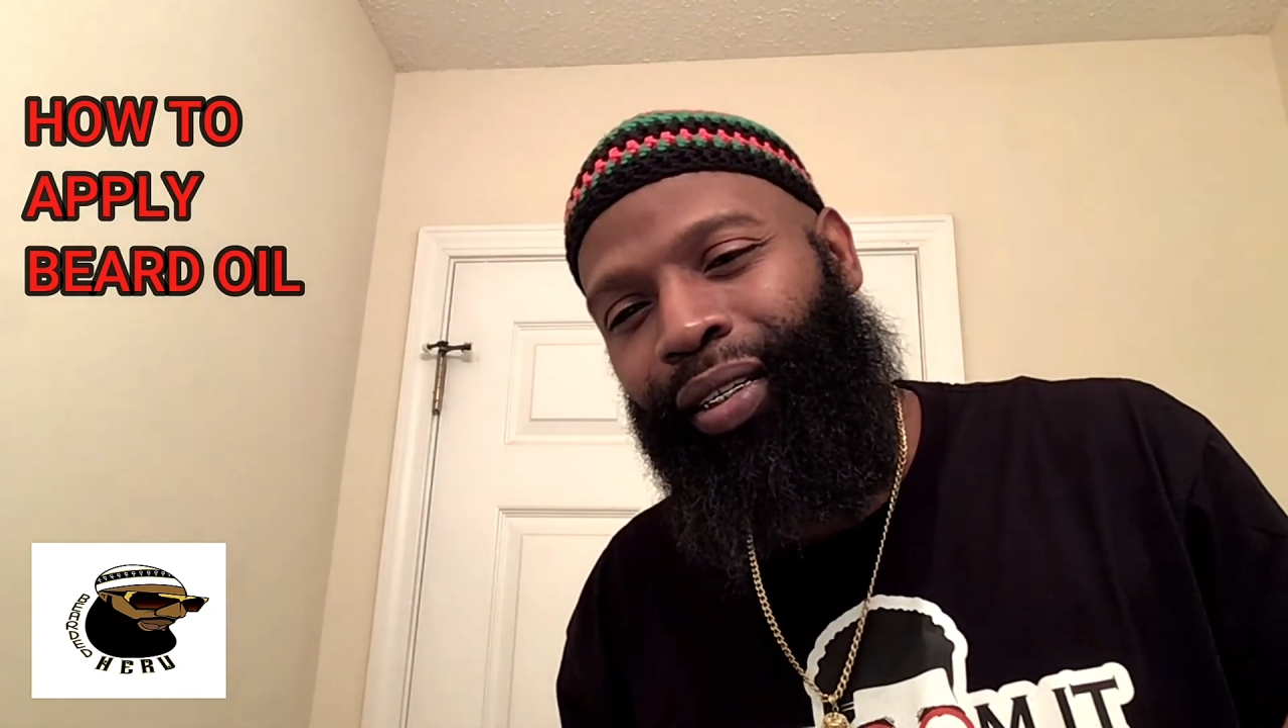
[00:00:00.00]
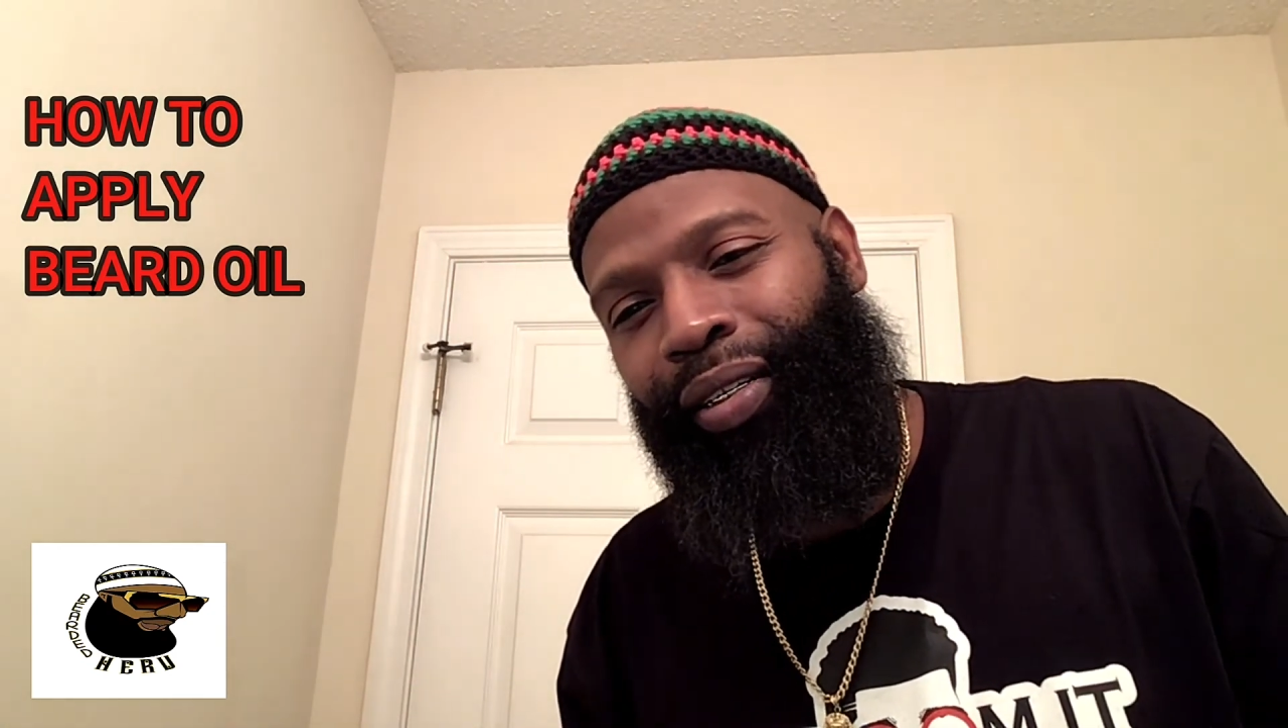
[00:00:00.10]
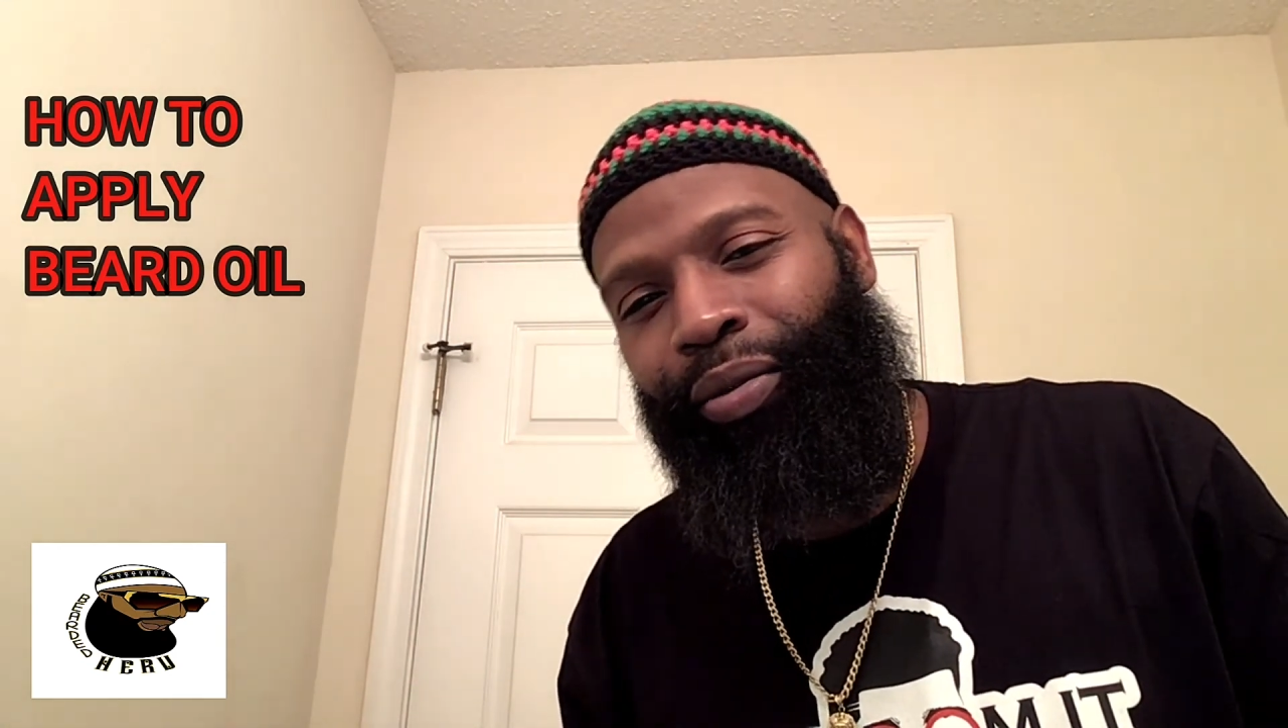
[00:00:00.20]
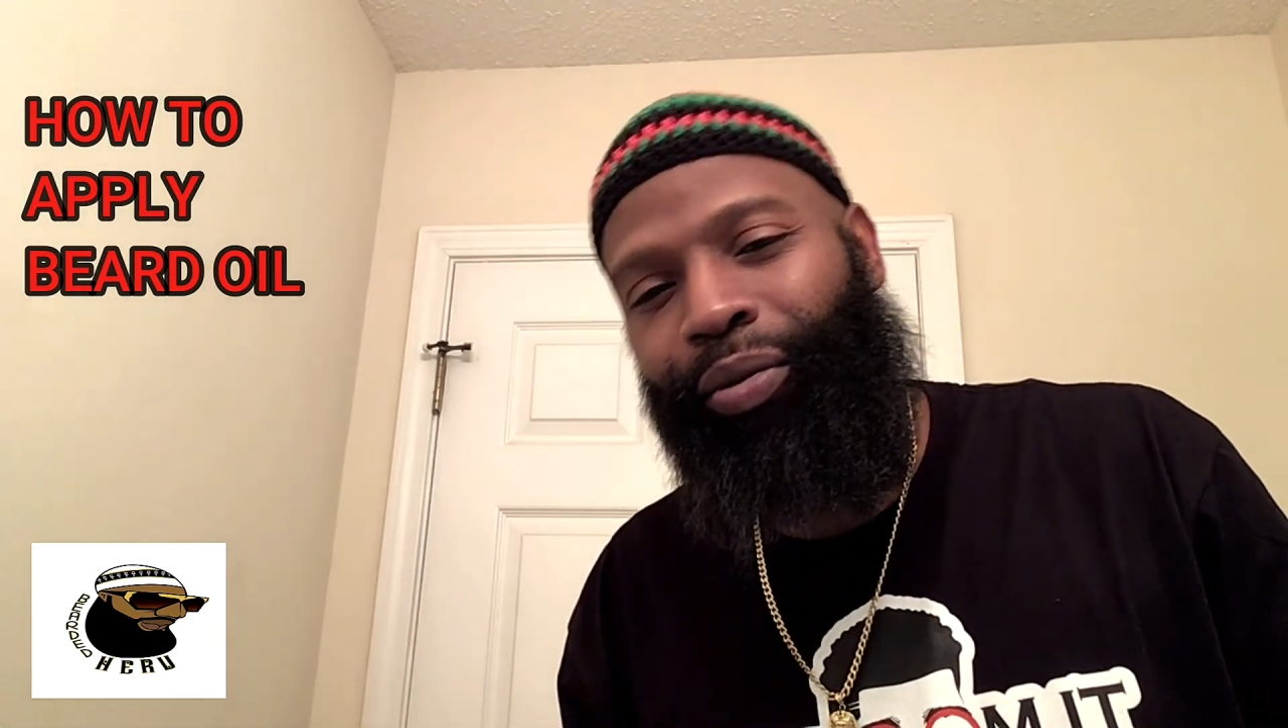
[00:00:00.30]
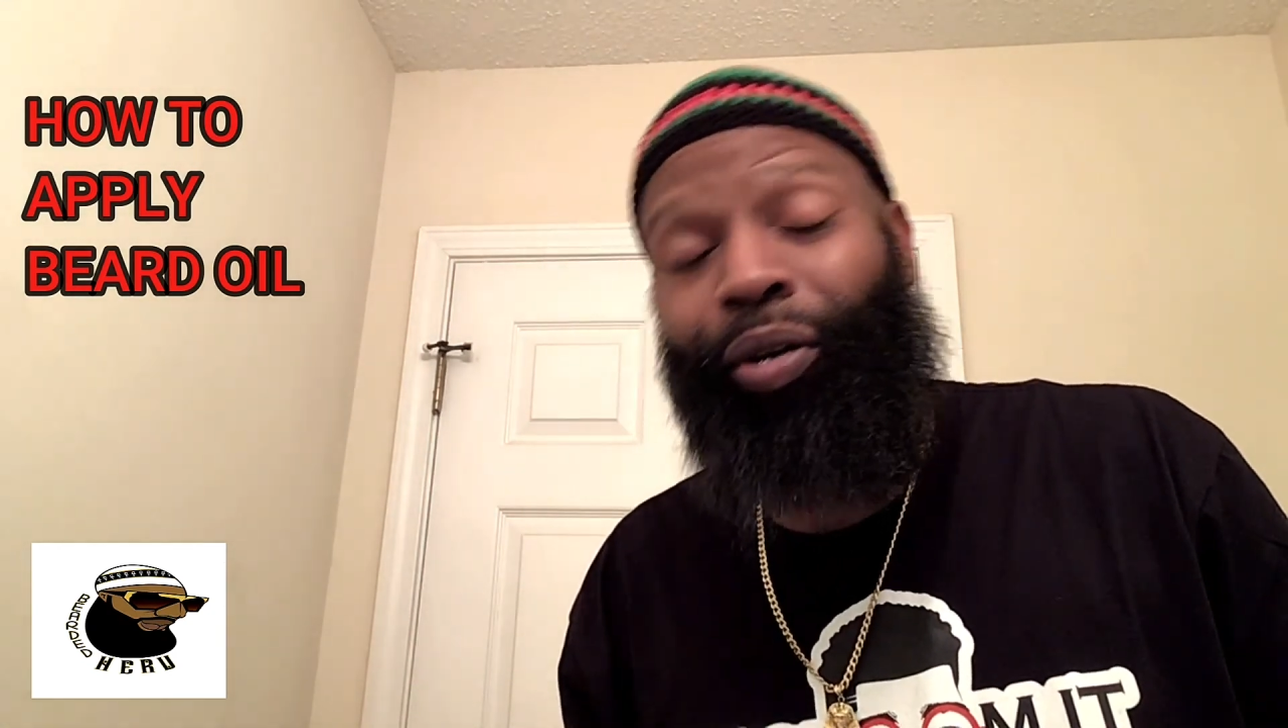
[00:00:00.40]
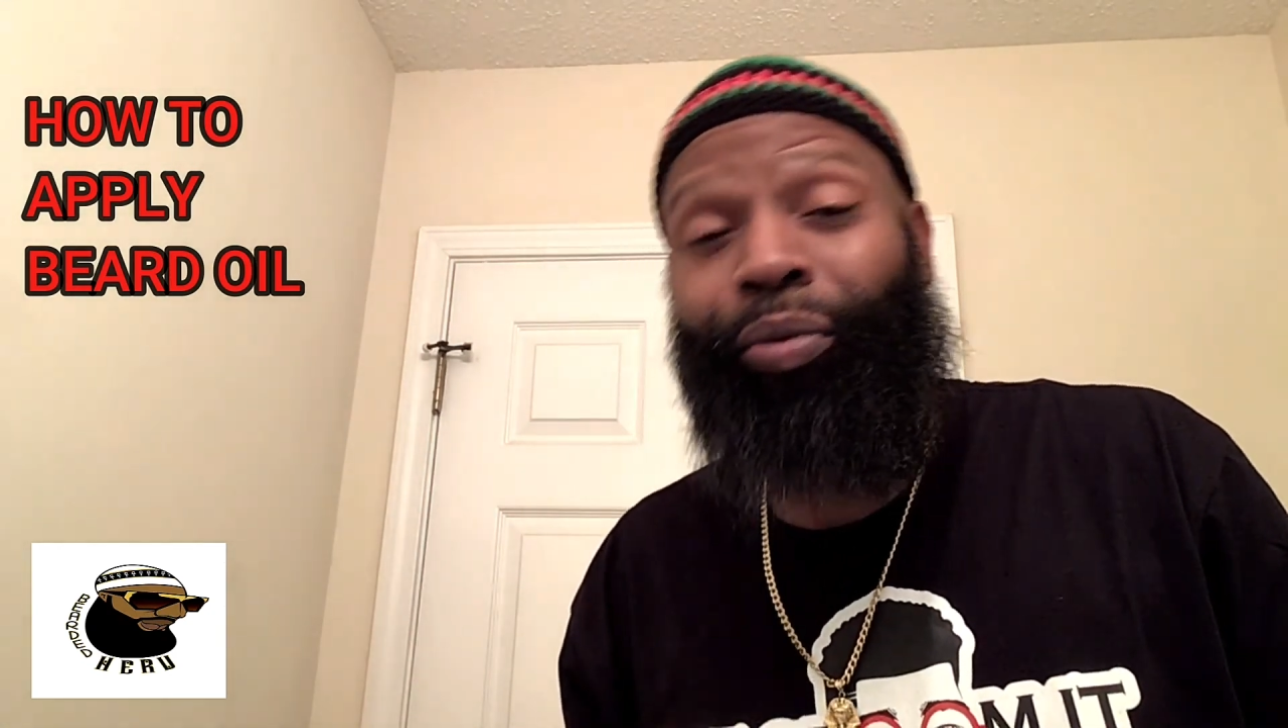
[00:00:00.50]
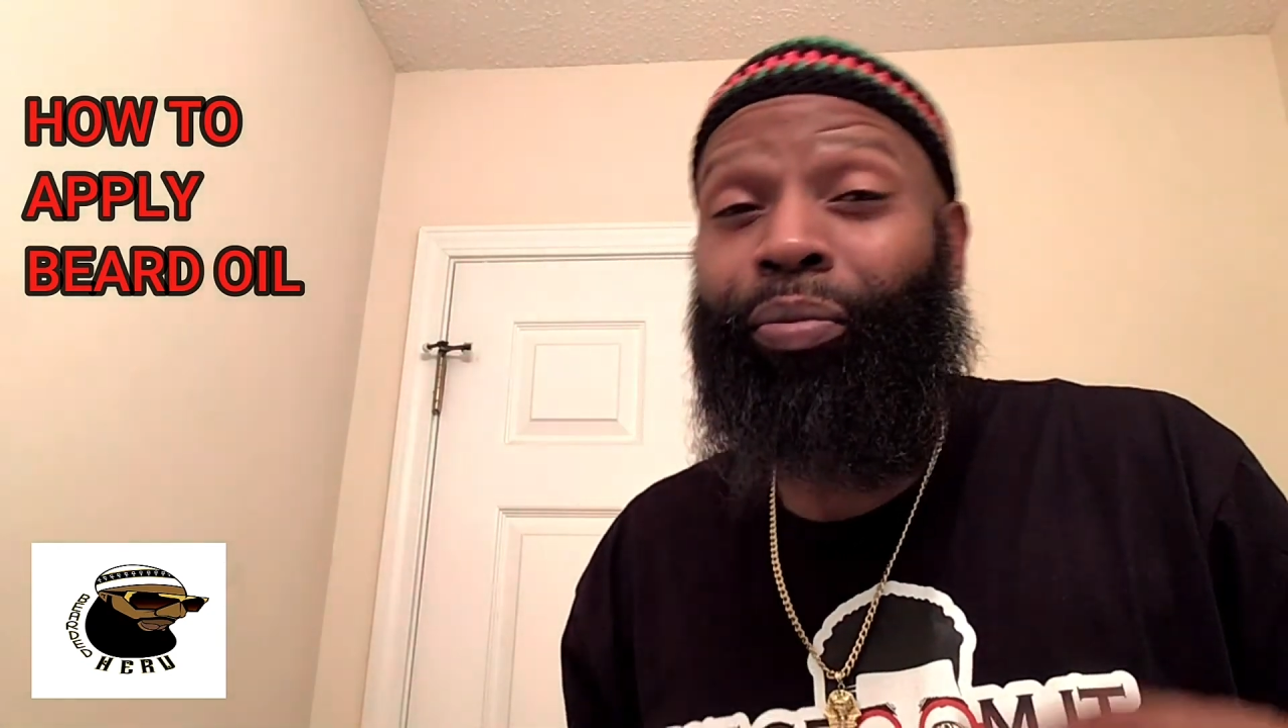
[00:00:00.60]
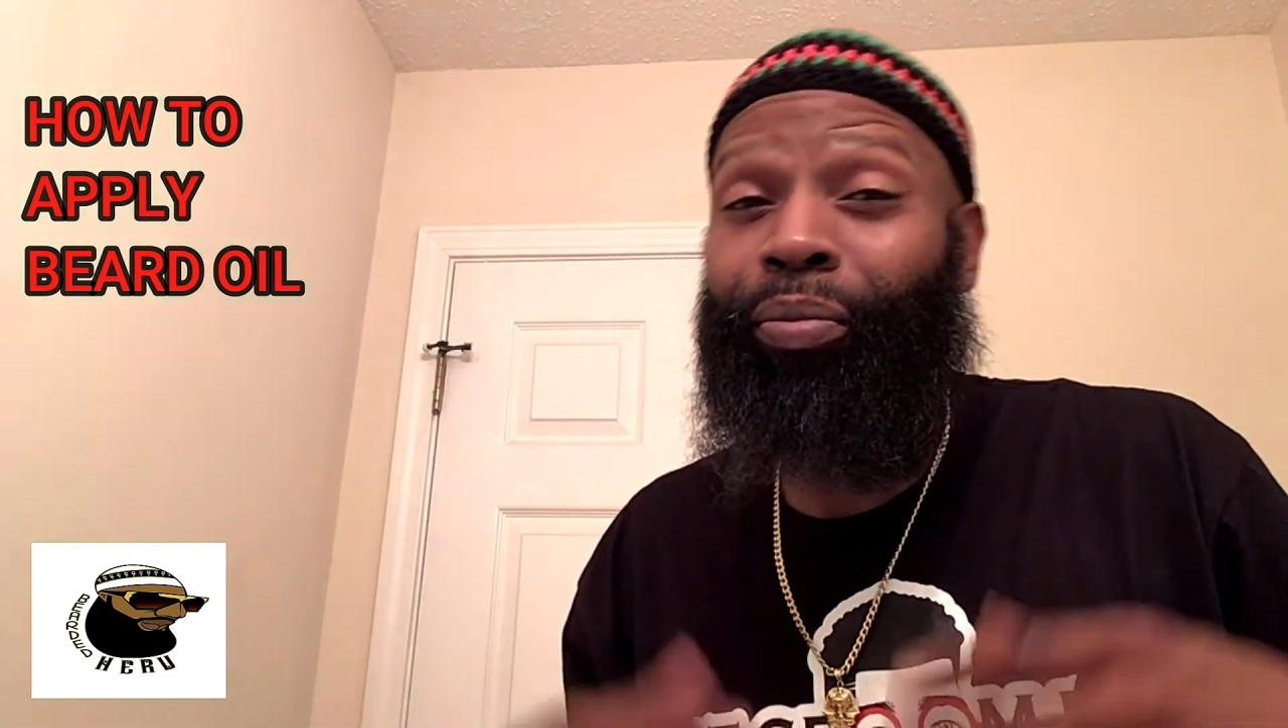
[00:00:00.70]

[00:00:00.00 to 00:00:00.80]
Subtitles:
you know?